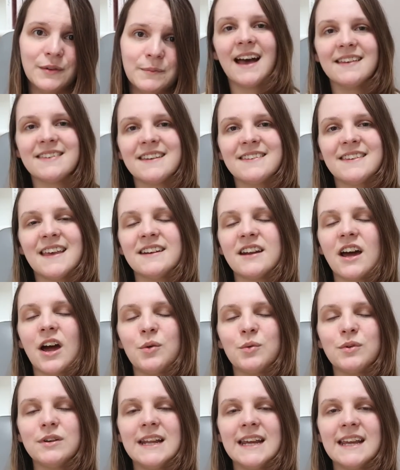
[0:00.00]
As I said,
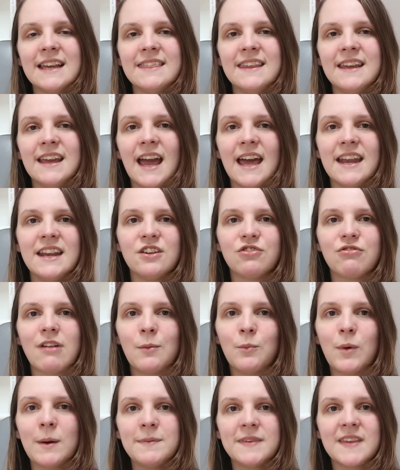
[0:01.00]
I will link the
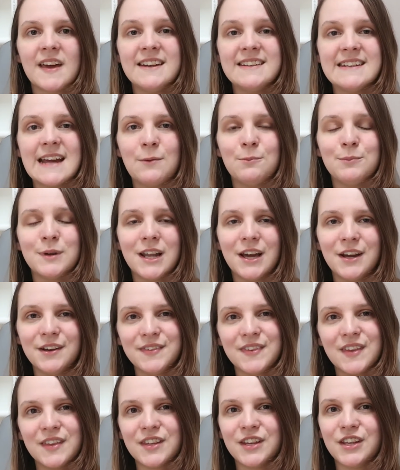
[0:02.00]
Enneagram website down below
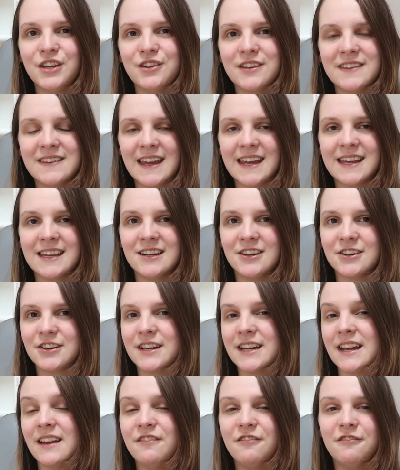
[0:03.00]
so that you can take a look
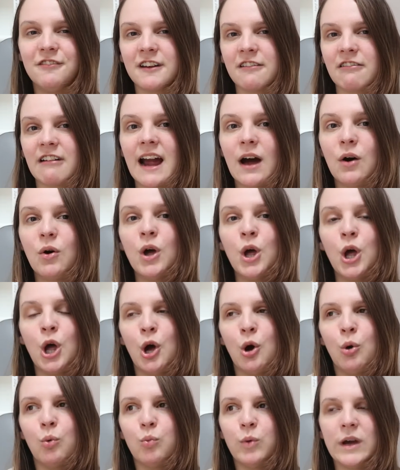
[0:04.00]
at it and figure out
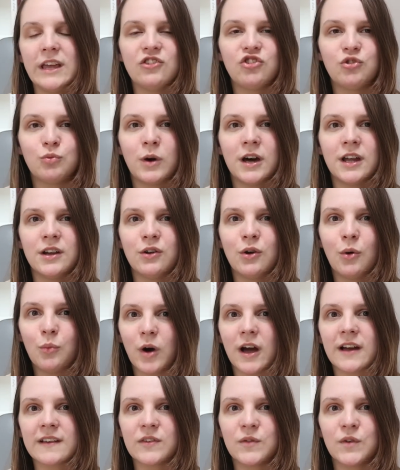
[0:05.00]
which one
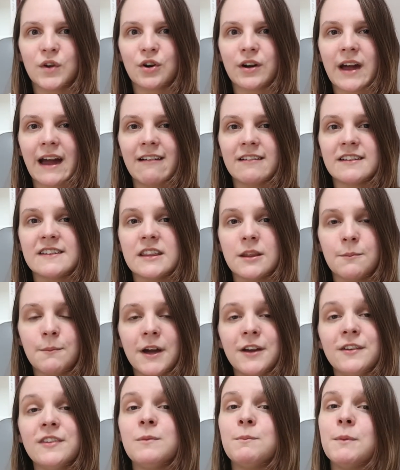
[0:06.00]
works for your character the
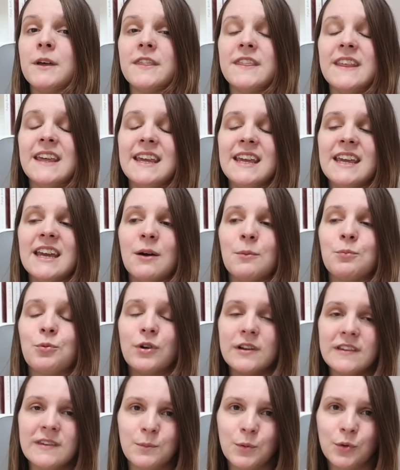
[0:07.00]
most. But the
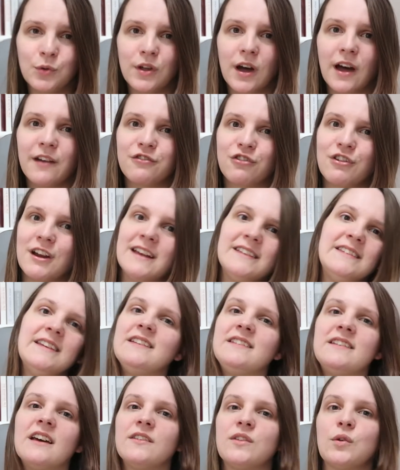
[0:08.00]
printable that I've
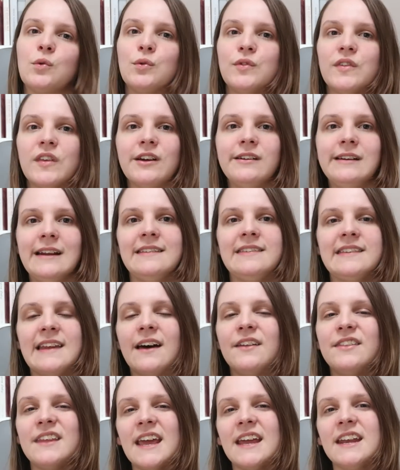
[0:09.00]
created does also list
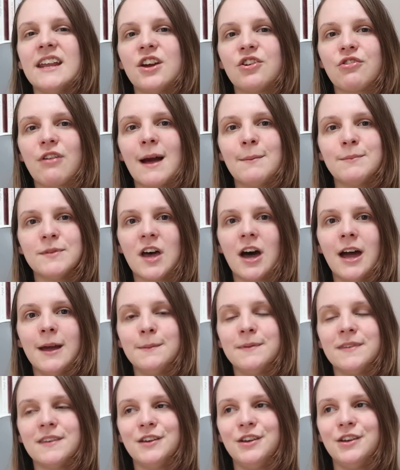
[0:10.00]
out the Enneagram
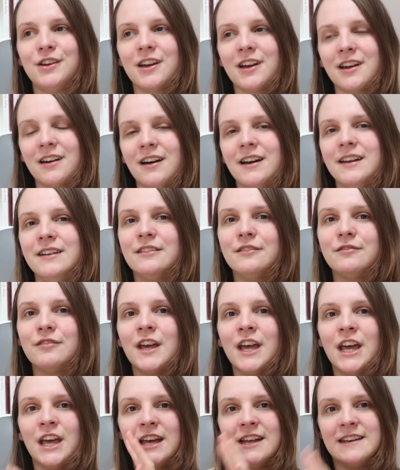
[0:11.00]
types, so you can kind of
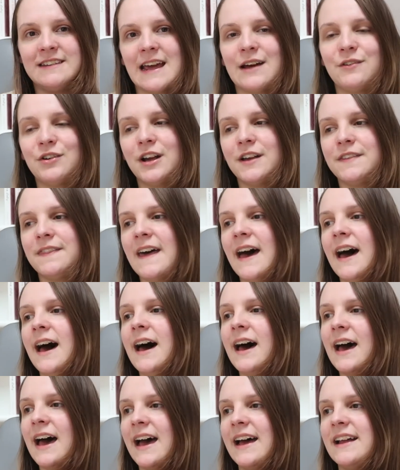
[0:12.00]
download
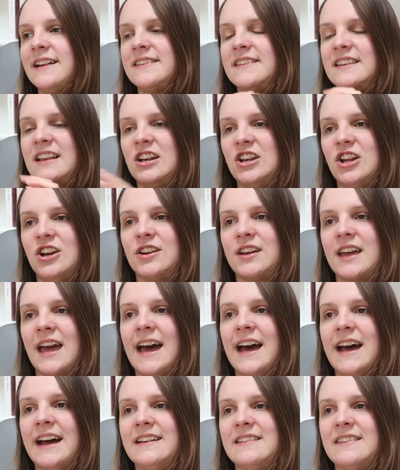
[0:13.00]
that and look
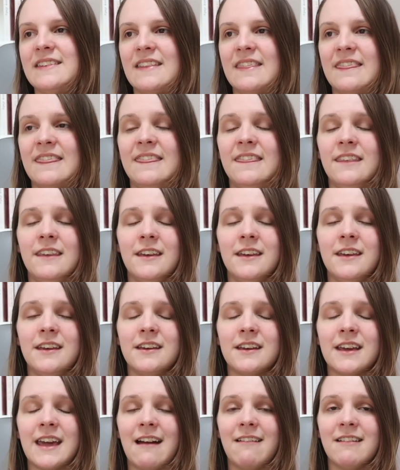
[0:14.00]
at
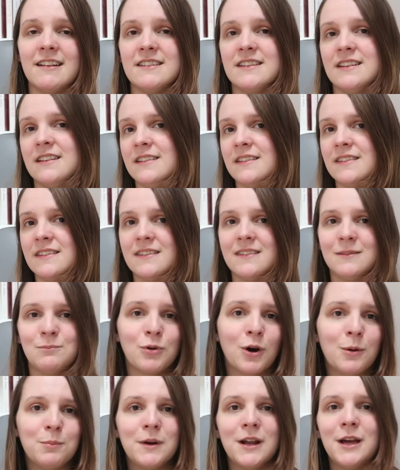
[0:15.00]
the character's
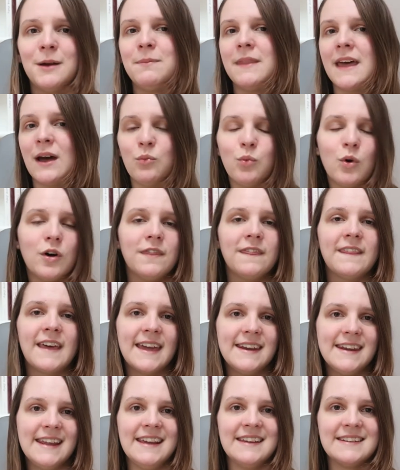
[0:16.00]
problem, their want,
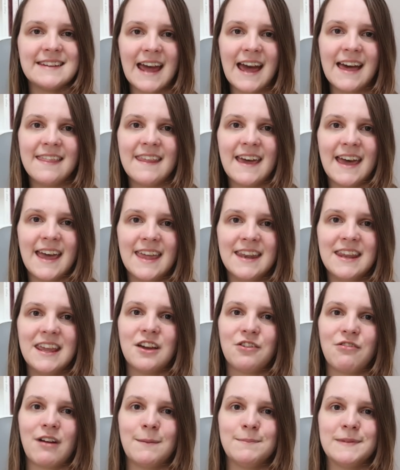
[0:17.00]
their need, and their
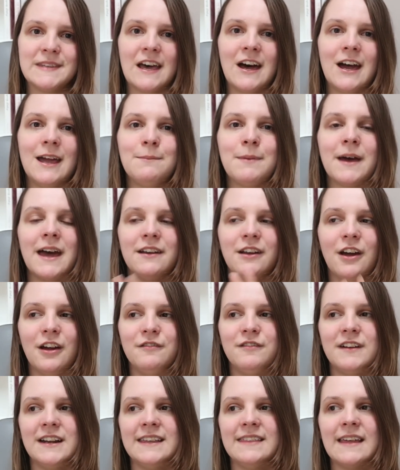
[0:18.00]
Enneagram type, and
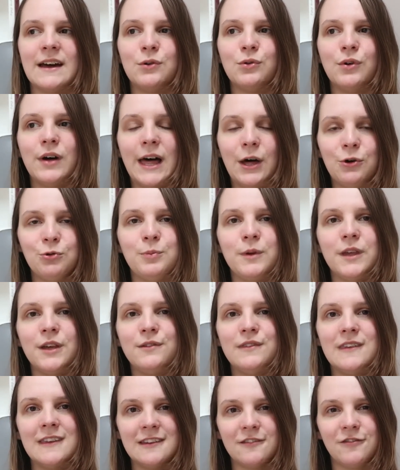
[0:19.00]
hopefully that will help
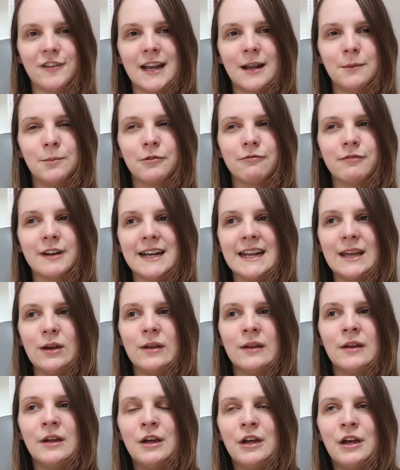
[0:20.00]
you to develop a
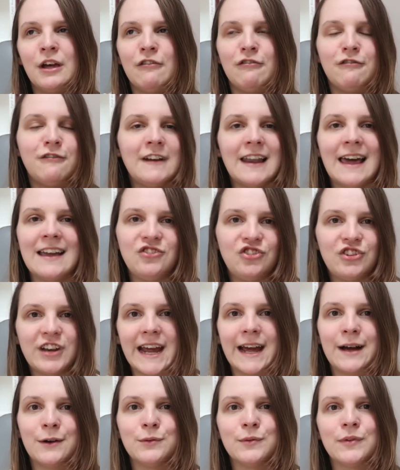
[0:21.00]
really fleshed
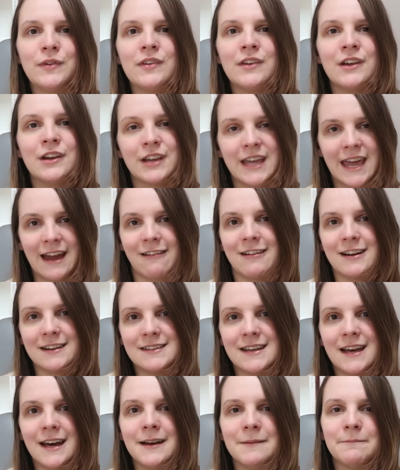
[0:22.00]
out
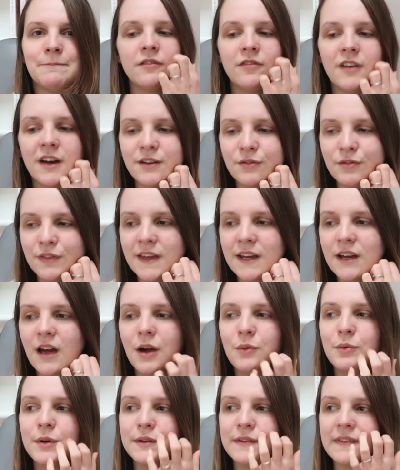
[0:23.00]
character. The final thing
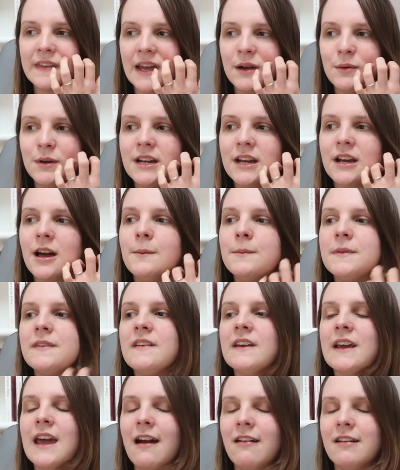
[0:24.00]
I will say when it comes
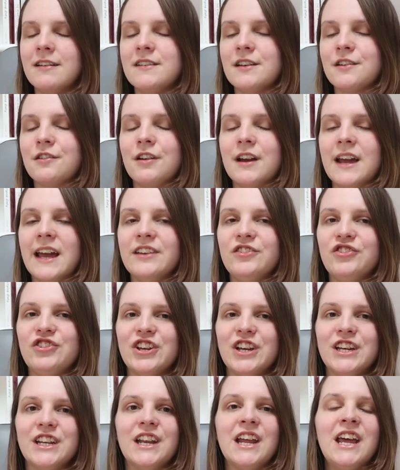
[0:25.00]
to character
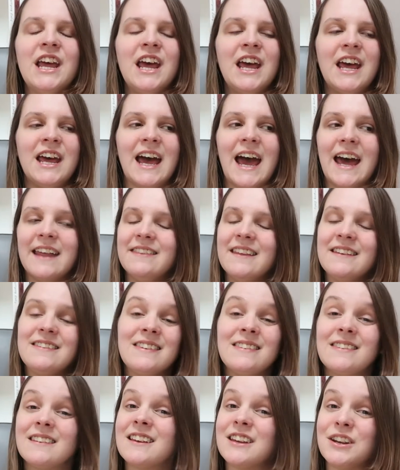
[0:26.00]
creation, and
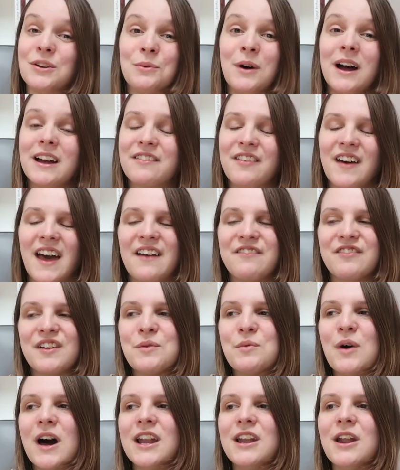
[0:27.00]
this isn't going to work for
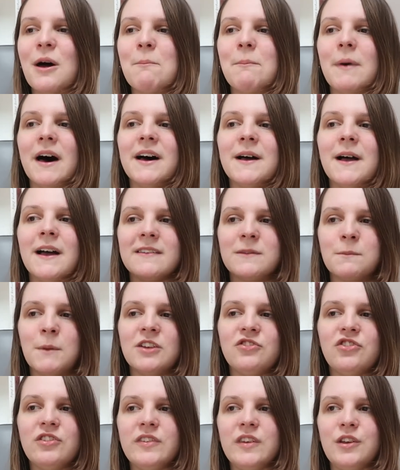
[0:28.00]
everyone, but as
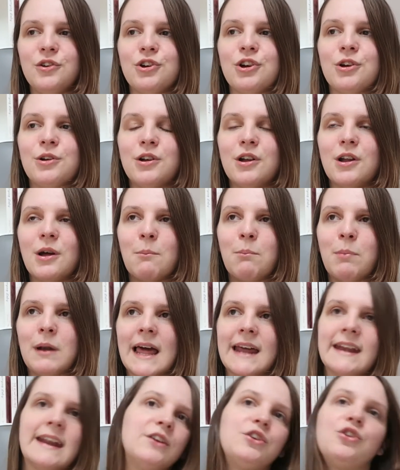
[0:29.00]
much as you can
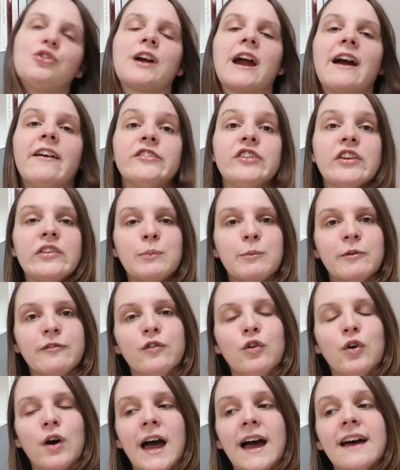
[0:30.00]
plan out your characters
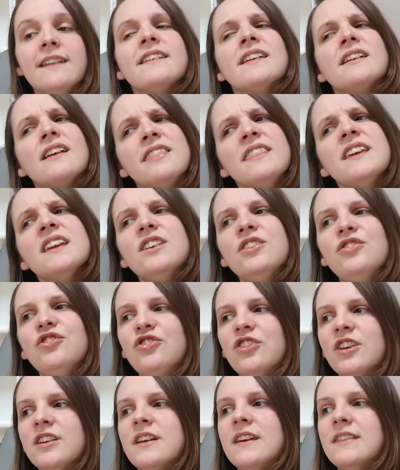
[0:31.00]
beforehand, and I think you
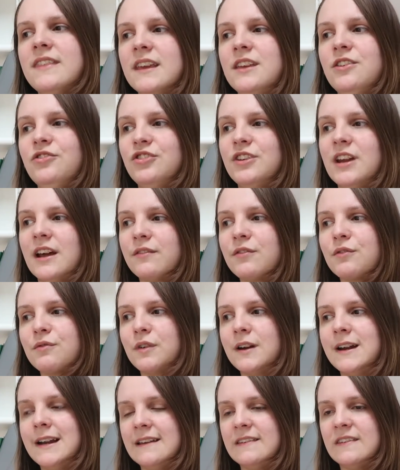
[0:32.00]
should have a
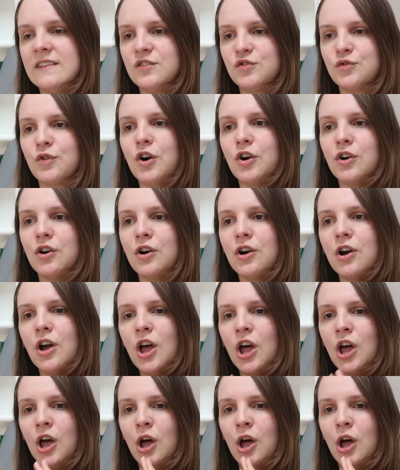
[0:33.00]
really strong